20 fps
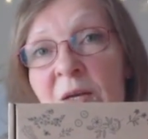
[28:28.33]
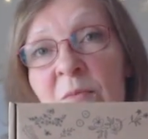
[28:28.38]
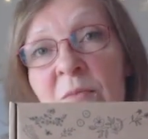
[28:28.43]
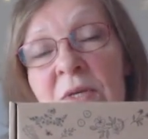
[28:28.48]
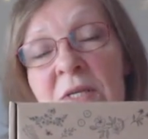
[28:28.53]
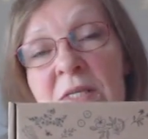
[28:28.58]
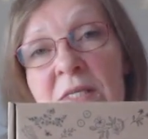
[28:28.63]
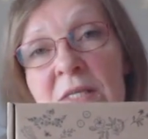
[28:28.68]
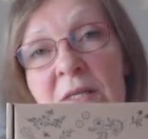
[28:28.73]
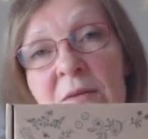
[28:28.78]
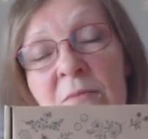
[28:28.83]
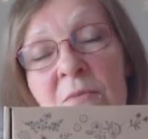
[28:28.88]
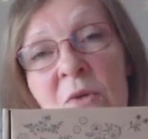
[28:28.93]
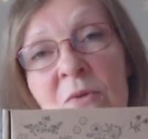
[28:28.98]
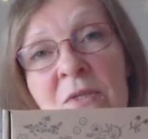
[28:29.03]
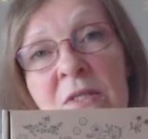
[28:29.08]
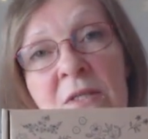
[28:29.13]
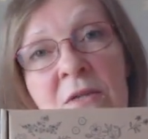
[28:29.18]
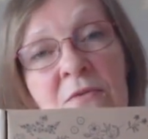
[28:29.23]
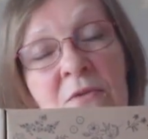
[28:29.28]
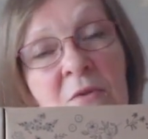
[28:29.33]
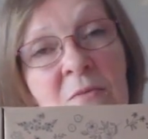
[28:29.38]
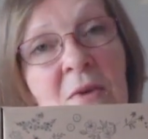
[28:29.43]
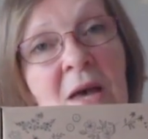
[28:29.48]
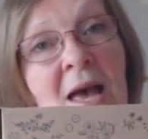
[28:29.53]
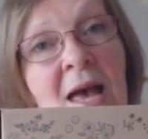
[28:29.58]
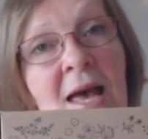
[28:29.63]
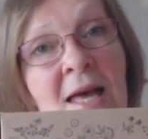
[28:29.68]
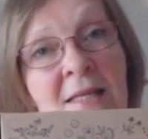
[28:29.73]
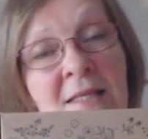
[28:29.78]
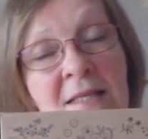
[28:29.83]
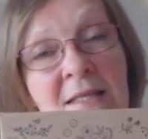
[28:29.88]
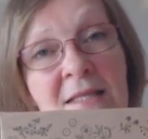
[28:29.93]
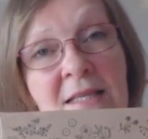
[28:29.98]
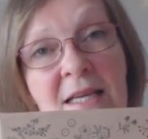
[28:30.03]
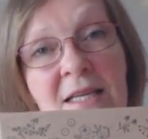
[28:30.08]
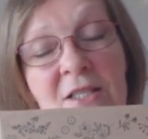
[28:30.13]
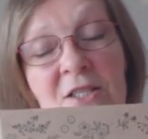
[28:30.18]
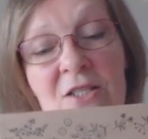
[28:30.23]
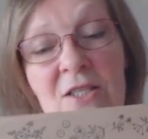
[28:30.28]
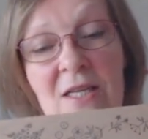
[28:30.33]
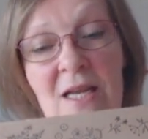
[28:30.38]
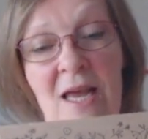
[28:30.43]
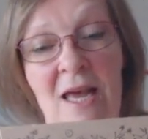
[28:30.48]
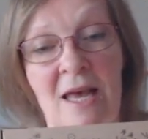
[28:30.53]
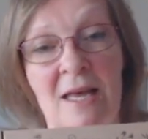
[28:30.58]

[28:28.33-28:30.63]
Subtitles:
But most of them are hand stitched,